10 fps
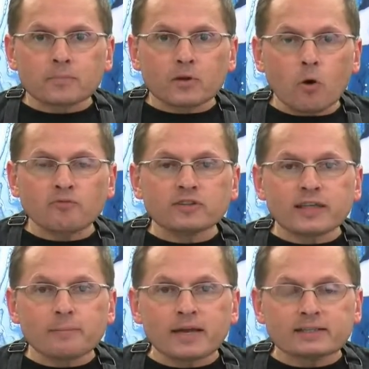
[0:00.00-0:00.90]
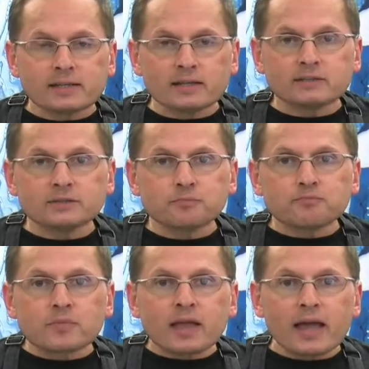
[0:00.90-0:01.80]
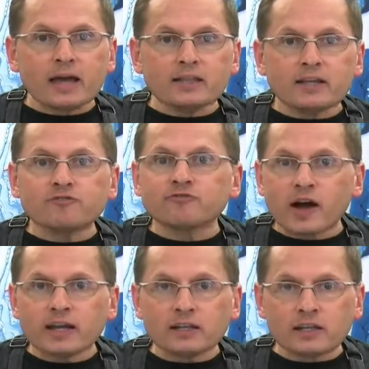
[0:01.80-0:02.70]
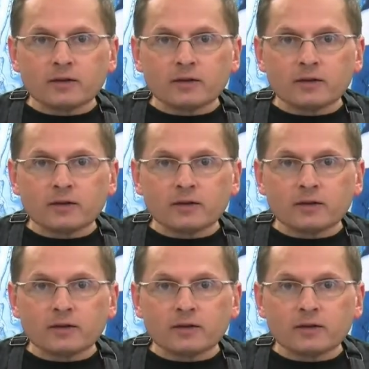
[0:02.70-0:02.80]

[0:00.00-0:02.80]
hopefully that makes sense. And then finally,